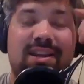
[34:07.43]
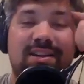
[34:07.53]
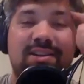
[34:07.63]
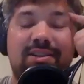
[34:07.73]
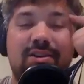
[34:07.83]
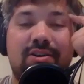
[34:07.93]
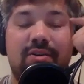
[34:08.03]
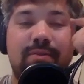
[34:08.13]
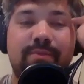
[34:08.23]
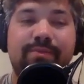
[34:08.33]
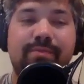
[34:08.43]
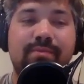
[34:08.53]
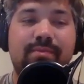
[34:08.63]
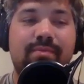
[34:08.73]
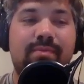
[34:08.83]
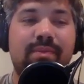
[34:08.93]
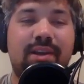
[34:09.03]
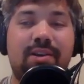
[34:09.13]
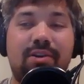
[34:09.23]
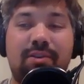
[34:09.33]
And so, you
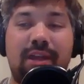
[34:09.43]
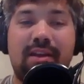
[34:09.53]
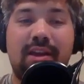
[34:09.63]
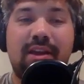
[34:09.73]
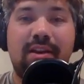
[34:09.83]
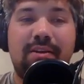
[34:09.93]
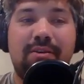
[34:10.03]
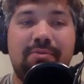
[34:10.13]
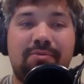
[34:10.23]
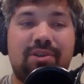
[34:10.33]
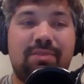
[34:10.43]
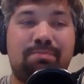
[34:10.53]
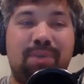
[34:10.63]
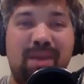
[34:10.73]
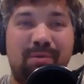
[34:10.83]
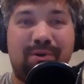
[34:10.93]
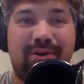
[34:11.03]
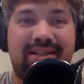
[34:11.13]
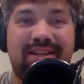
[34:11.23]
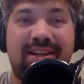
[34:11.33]
know, like, just people
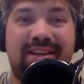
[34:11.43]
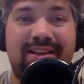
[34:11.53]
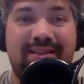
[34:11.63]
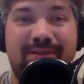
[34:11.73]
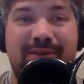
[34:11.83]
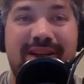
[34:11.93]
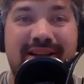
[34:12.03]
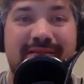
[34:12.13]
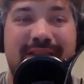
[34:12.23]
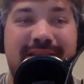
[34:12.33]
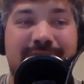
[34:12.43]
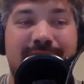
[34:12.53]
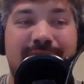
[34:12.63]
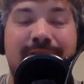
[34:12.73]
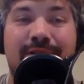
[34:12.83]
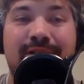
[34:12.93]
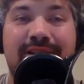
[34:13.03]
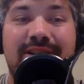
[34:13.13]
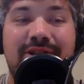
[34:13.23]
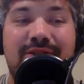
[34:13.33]
listening to this for next, like, if you're ever in this
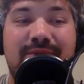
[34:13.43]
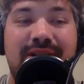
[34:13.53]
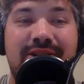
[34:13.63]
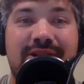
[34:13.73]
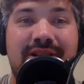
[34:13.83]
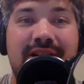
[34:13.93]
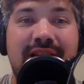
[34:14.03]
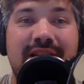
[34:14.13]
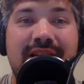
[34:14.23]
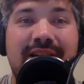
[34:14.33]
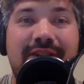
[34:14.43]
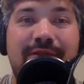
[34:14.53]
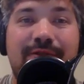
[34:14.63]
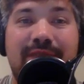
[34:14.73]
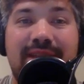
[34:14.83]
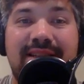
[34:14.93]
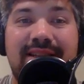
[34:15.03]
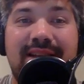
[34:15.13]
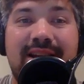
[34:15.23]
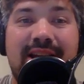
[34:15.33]
situation and your friend's
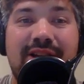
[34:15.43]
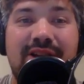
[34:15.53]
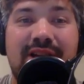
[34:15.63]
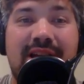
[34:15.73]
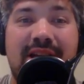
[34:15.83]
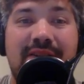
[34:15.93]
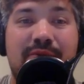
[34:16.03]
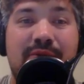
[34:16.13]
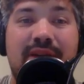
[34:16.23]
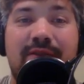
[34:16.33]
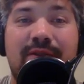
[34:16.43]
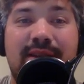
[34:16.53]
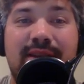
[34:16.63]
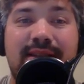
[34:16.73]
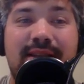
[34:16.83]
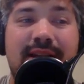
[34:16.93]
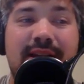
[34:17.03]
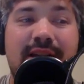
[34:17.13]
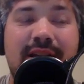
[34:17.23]
seeing eye shine or whatever he's seeing,